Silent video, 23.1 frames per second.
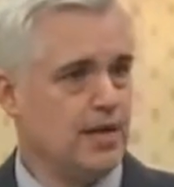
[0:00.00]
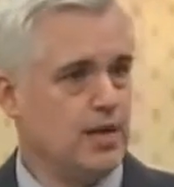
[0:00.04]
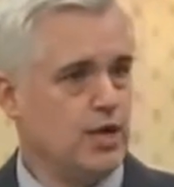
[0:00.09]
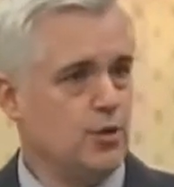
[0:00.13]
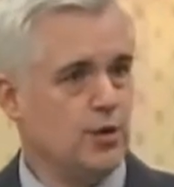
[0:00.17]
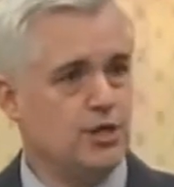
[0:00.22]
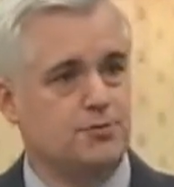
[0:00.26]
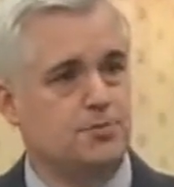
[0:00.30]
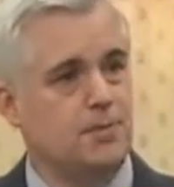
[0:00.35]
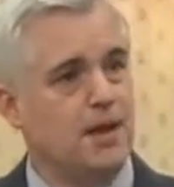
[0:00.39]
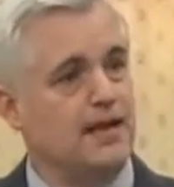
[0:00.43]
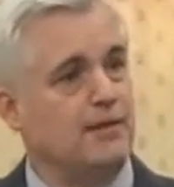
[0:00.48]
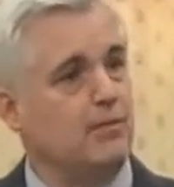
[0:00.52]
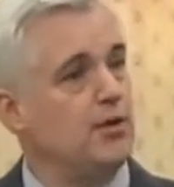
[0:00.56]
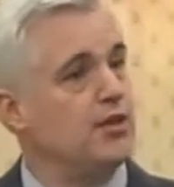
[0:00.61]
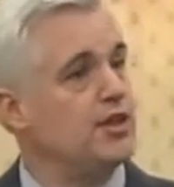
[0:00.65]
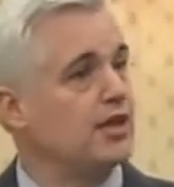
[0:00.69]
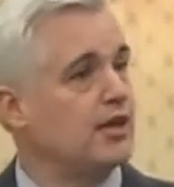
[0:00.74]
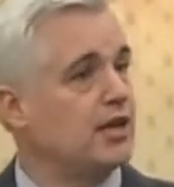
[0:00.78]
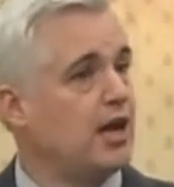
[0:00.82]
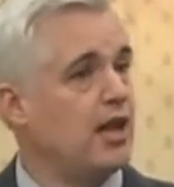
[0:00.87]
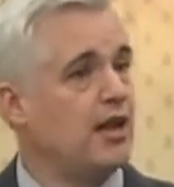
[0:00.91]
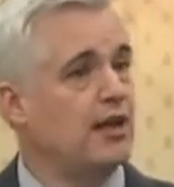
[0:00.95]
Which meant when
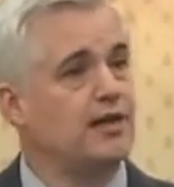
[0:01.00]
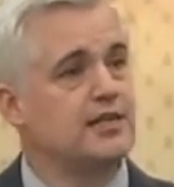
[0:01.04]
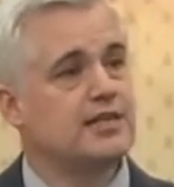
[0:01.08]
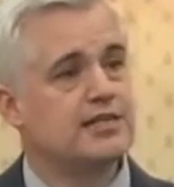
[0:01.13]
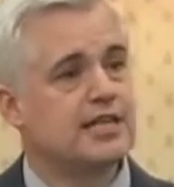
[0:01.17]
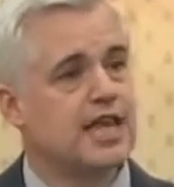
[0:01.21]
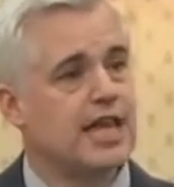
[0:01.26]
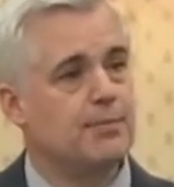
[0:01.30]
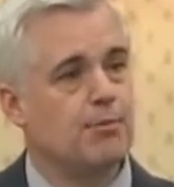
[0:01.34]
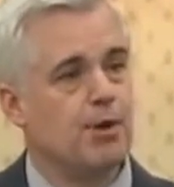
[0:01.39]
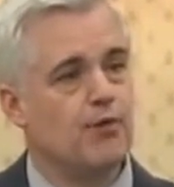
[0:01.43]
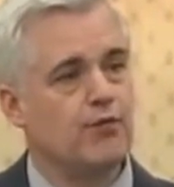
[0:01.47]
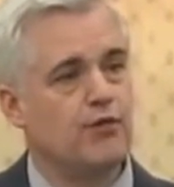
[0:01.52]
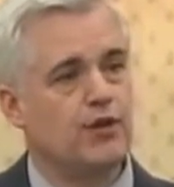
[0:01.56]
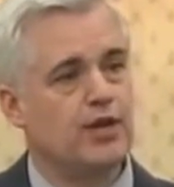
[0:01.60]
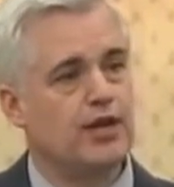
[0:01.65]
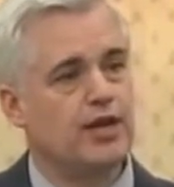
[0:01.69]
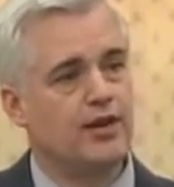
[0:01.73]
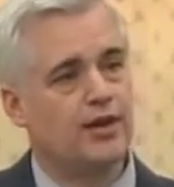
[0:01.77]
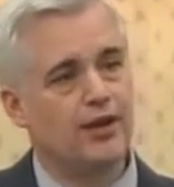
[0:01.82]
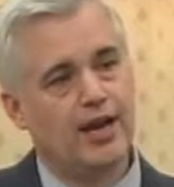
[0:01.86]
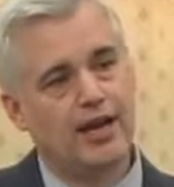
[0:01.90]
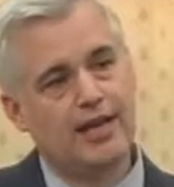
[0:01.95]
the colonies came over
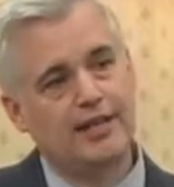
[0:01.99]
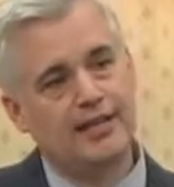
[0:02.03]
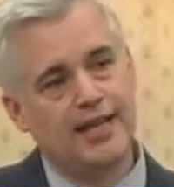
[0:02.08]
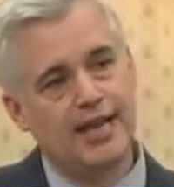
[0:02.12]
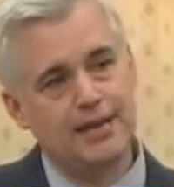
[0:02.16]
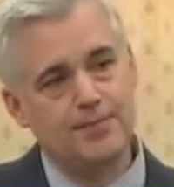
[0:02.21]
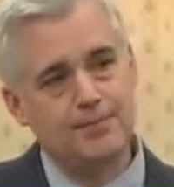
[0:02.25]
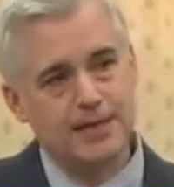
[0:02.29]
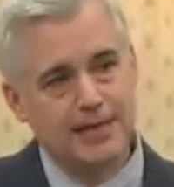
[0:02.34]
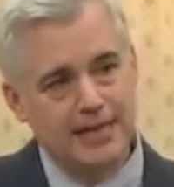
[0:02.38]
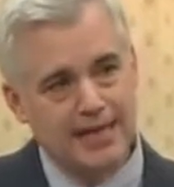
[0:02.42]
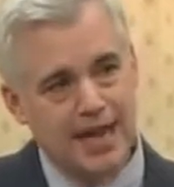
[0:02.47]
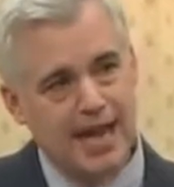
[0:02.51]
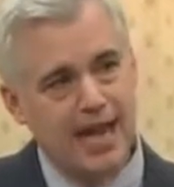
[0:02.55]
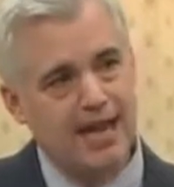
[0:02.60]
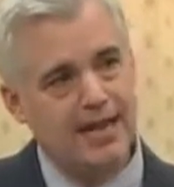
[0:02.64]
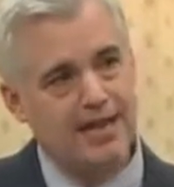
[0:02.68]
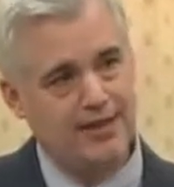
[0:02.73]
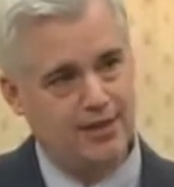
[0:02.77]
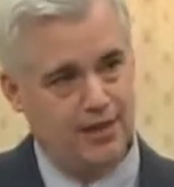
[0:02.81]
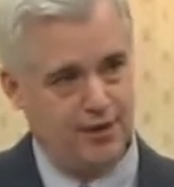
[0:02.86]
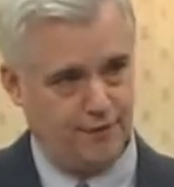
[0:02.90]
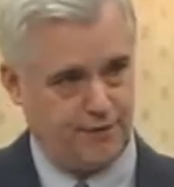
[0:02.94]
here and they
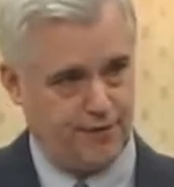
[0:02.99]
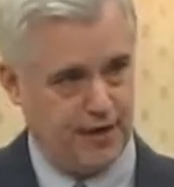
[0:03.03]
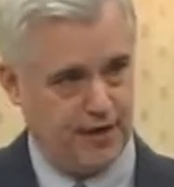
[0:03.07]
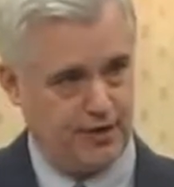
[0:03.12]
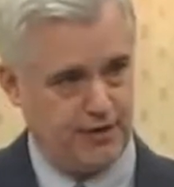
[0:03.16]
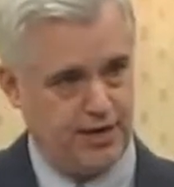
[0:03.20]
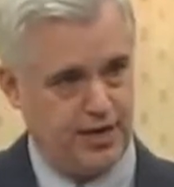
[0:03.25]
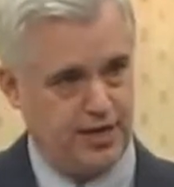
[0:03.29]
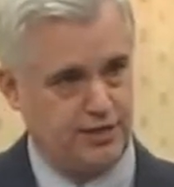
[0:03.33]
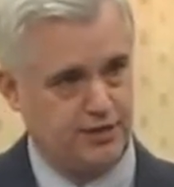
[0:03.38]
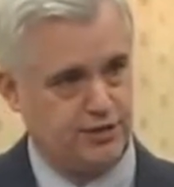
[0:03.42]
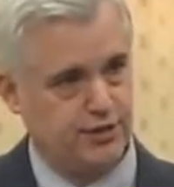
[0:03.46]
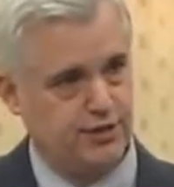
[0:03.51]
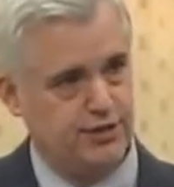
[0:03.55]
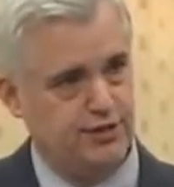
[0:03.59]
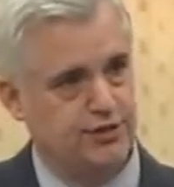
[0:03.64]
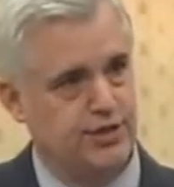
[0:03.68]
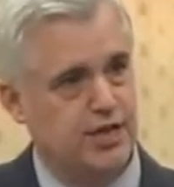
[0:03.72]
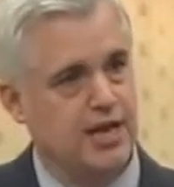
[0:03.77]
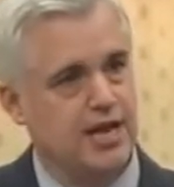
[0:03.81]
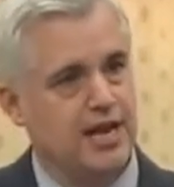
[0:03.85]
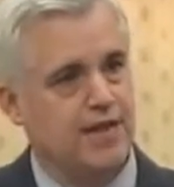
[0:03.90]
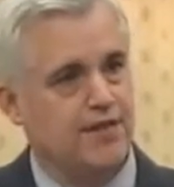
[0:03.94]
began their
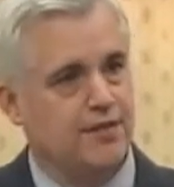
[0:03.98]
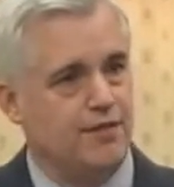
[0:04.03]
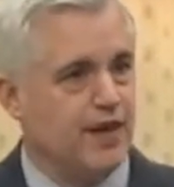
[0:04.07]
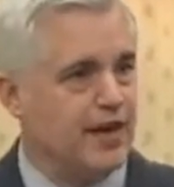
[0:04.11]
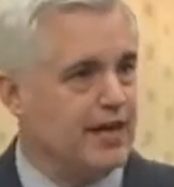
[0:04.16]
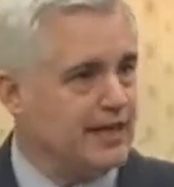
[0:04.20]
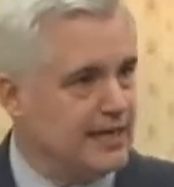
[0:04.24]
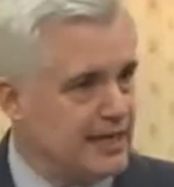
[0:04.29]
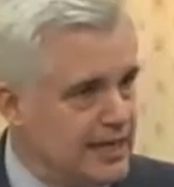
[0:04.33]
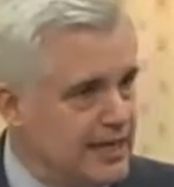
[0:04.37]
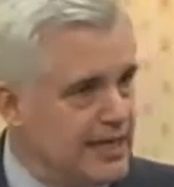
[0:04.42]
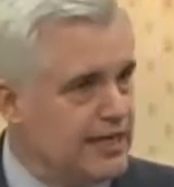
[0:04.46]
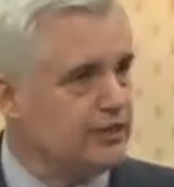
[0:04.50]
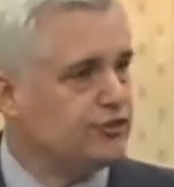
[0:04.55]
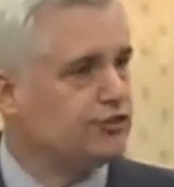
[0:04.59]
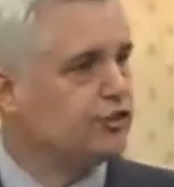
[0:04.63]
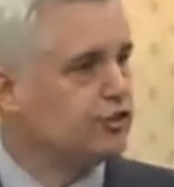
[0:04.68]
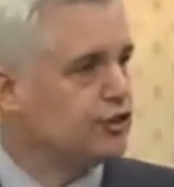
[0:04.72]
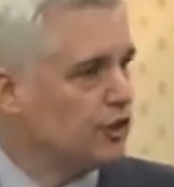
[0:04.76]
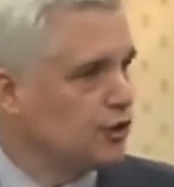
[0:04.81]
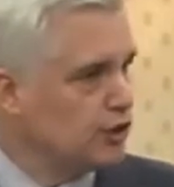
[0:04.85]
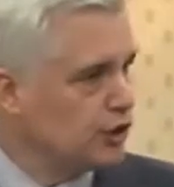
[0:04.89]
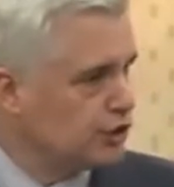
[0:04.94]
foundations, they
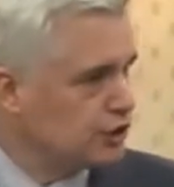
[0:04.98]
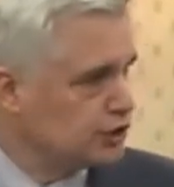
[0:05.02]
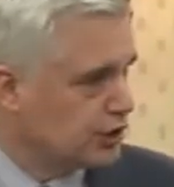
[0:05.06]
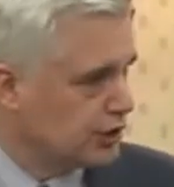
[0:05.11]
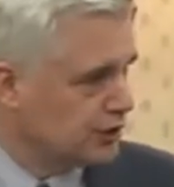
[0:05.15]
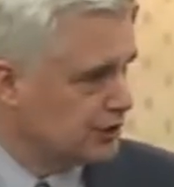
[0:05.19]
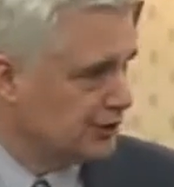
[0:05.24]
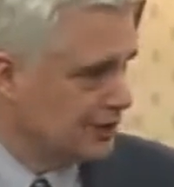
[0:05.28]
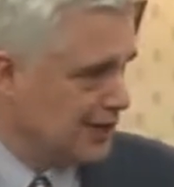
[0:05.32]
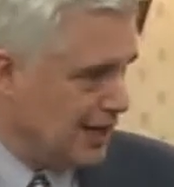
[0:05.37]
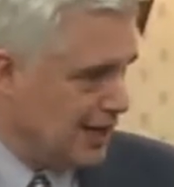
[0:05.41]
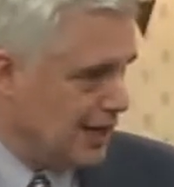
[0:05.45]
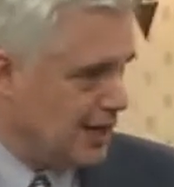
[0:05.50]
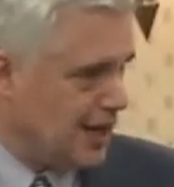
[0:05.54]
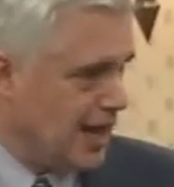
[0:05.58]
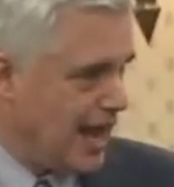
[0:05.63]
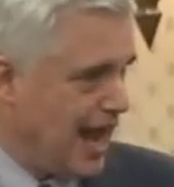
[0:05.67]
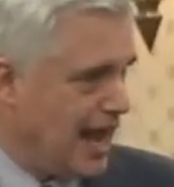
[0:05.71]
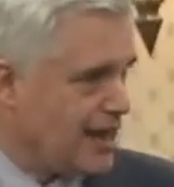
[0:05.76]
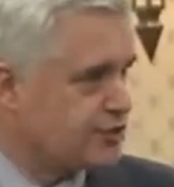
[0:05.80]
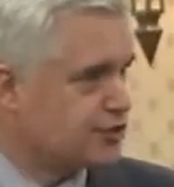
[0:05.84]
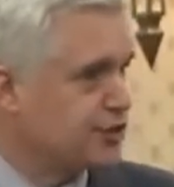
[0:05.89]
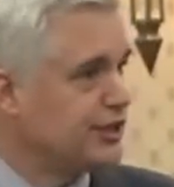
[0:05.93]
each
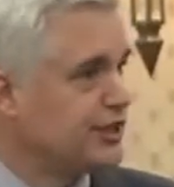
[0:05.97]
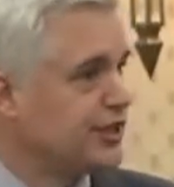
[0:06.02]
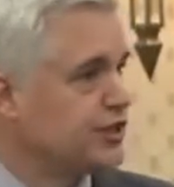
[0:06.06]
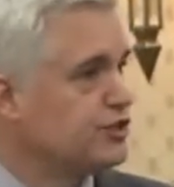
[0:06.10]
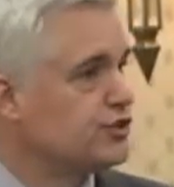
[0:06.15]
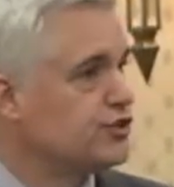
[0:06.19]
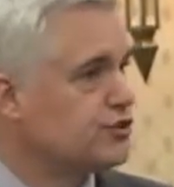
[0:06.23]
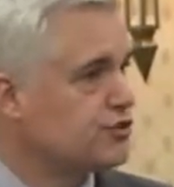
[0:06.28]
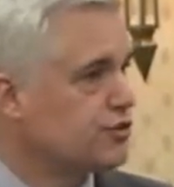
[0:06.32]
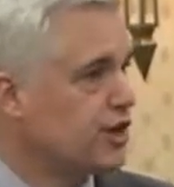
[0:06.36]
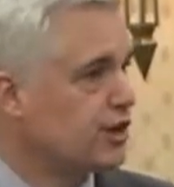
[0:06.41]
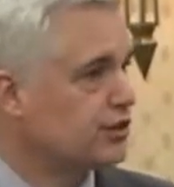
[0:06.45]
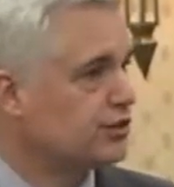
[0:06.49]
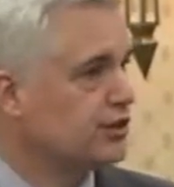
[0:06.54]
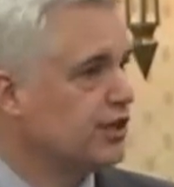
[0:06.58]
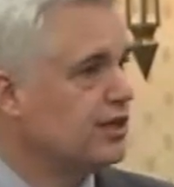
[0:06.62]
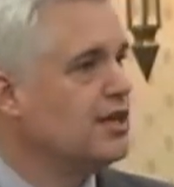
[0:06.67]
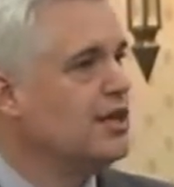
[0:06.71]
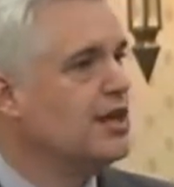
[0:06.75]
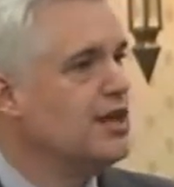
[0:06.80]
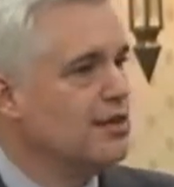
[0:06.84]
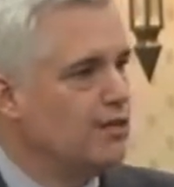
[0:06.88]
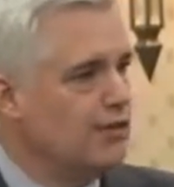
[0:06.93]
actually
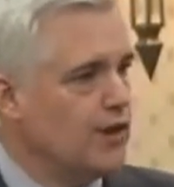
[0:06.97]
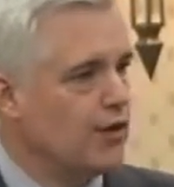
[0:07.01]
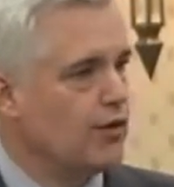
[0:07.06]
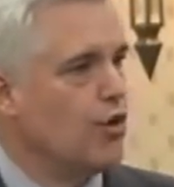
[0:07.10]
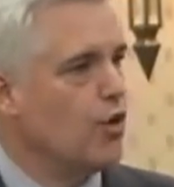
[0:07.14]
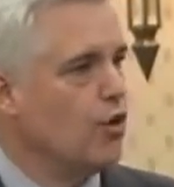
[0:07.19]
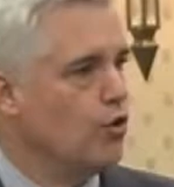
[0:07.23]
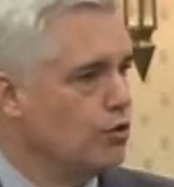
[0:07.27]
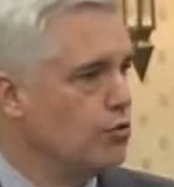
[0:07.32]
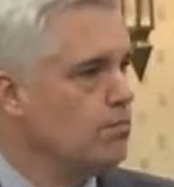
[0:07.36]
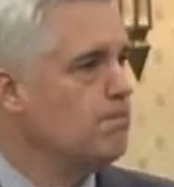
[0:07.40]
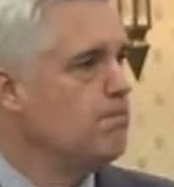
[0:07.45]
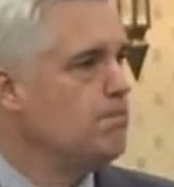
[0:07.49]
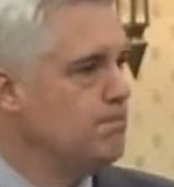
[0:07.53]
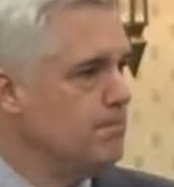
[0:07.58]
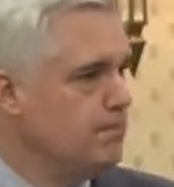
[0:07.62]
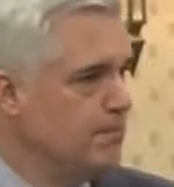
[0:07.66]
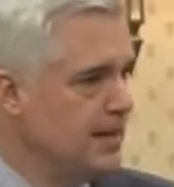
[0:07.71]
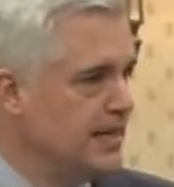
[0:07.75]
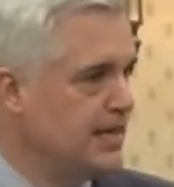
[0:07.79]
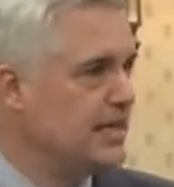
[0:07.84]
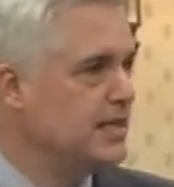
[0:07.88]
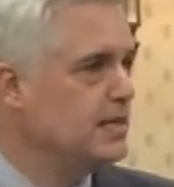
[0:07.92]
constructed their own
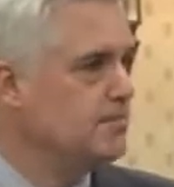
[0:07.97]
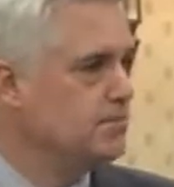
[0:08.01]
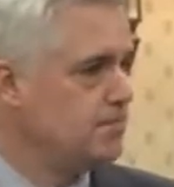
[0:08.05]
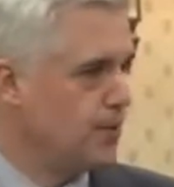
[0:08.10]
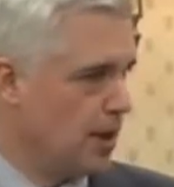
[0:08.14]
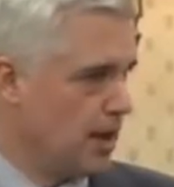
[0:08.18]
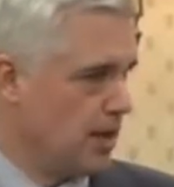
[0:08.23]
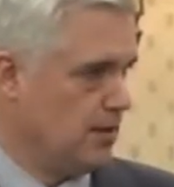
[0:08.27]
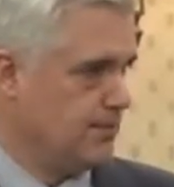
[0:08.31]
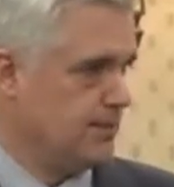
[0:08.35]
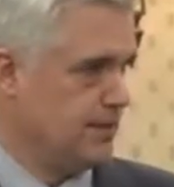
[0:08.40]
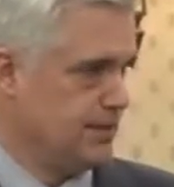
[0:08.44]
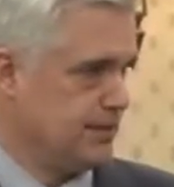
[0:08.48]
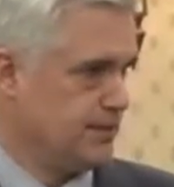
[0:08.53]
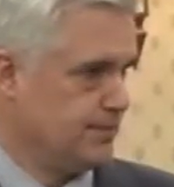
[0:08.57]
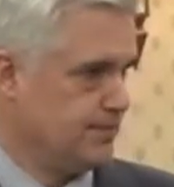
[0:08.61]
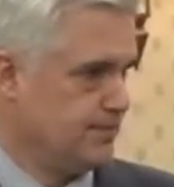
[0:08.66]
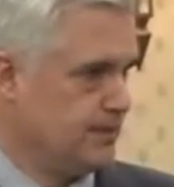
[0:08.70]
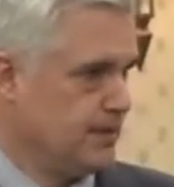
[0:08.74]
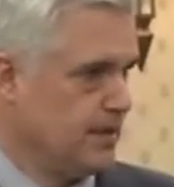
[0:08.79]
mini parliament.